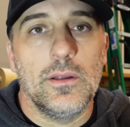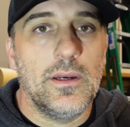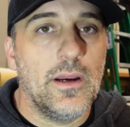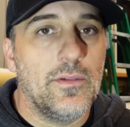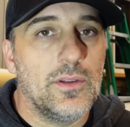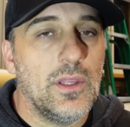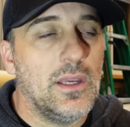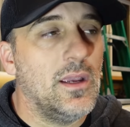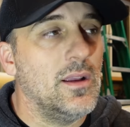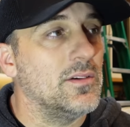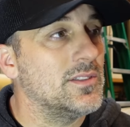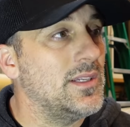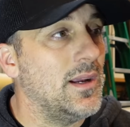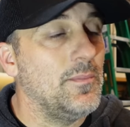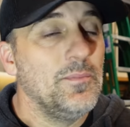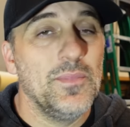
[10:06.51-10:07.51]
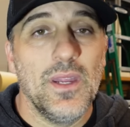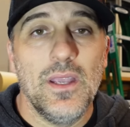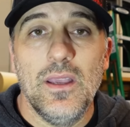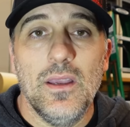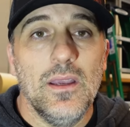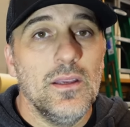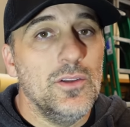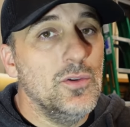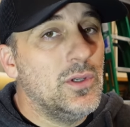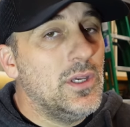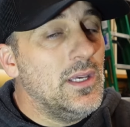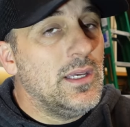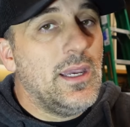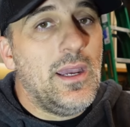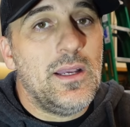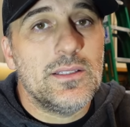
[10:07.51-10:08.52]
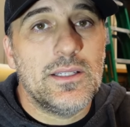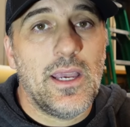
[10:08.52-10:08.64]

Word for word: and everything else. Now, you can guess